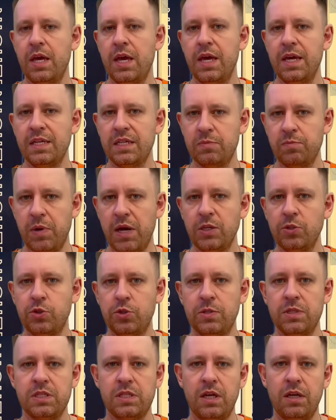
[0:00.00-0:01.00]

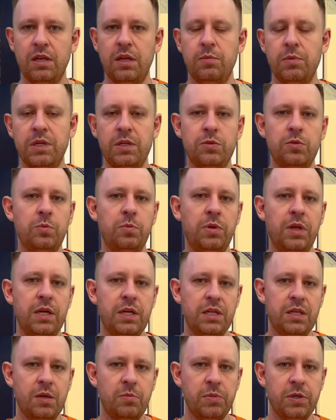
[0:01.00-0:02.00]
expansions allowing to play
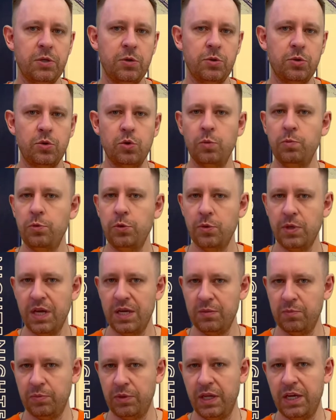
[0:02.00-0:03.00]
in a bigger group, you
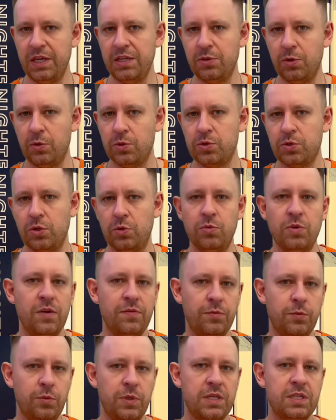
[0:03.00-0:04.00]
can play it also,
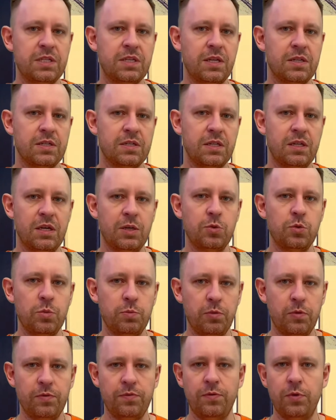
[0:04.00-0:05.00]
for instance, in a
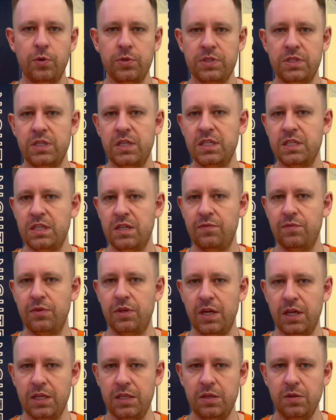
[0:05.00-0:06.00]
group of 4, 6, even
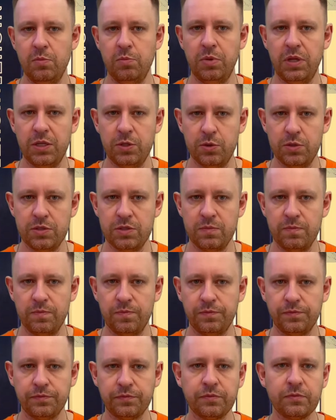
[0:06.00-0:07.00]
8 players.
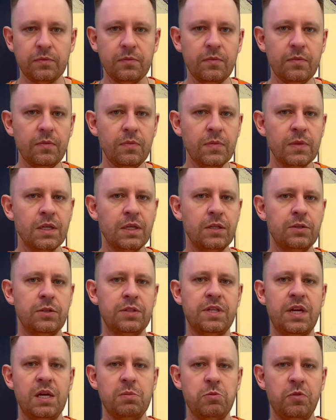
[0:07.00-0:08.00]
The
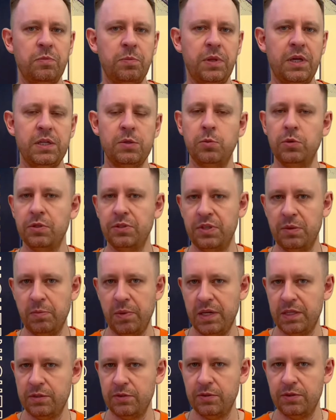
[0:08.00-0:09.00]
time of play will
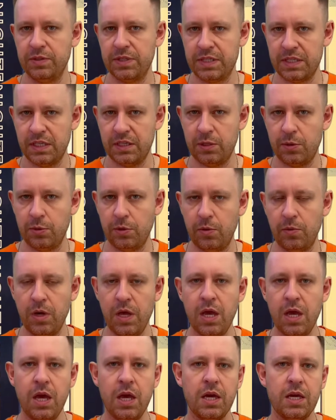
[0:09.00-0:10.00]
depend on the scenario.
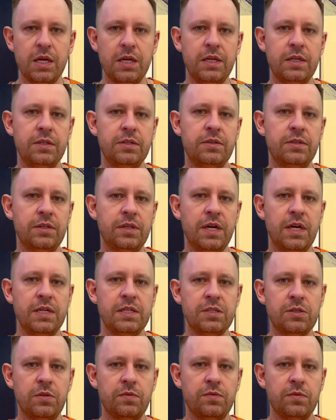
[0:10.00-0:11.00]
In the
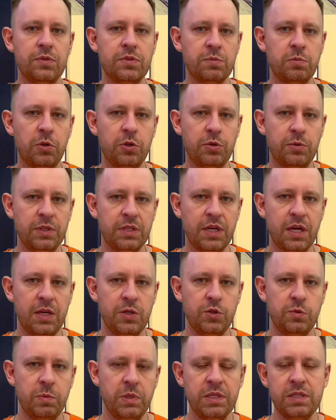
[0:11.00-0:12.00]
case of smaller
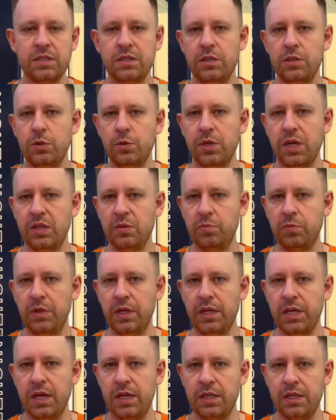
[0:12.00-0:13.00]
engagements, you can
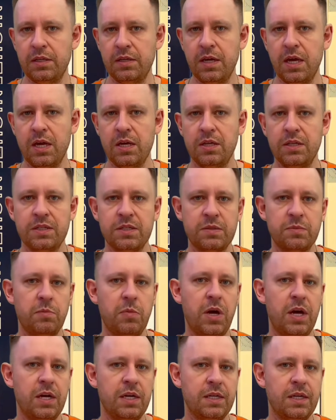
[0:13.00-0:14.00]
play
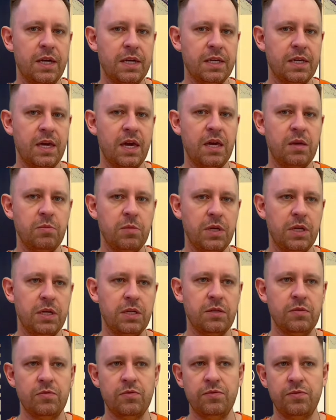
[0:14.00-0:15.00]
a game
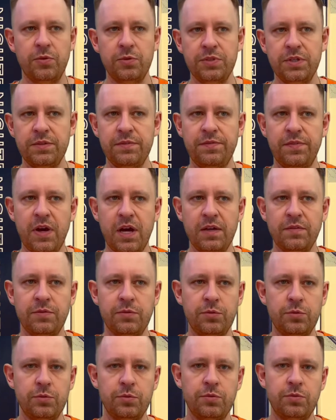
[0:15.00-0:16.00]
in 45
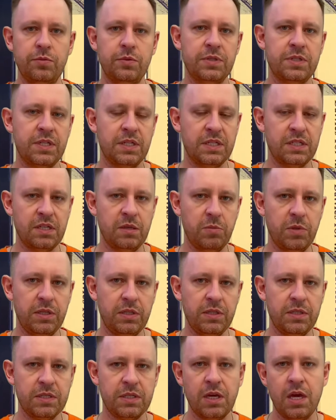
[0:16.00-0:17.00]
to 60
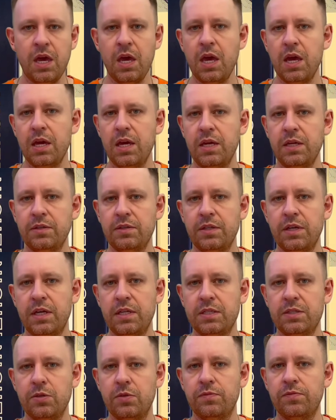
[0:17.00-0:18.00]
minutes. In the
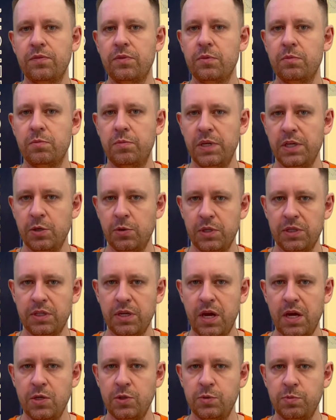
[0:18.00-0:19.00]
case of bigger
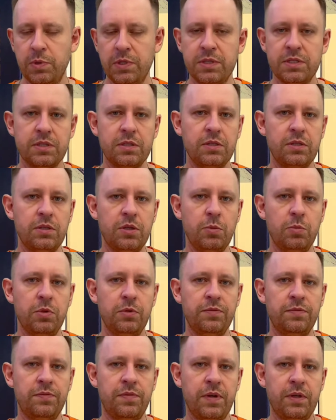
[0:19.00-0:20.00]
engagements, you
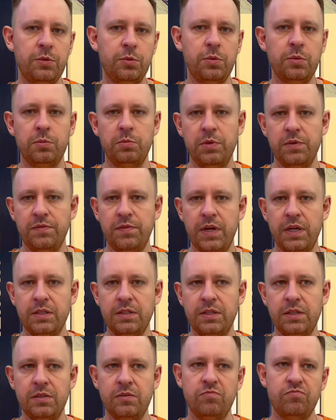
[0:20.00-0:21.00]
will be
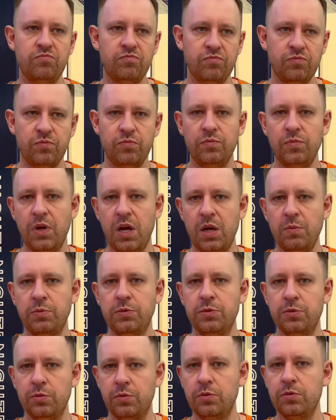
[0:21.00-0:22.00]
fighting up
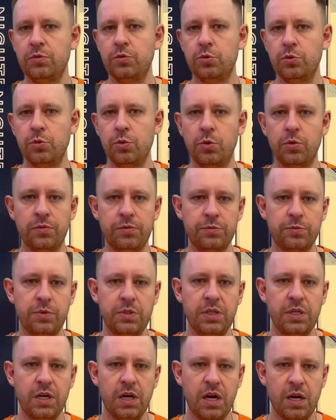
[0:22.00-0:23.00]
to 2 or
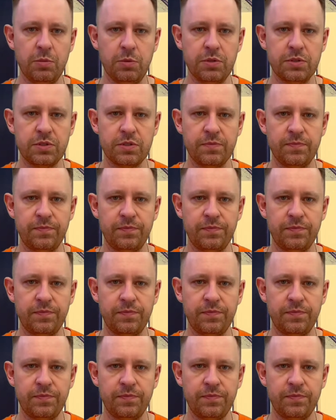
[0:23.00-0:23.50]
3 hours.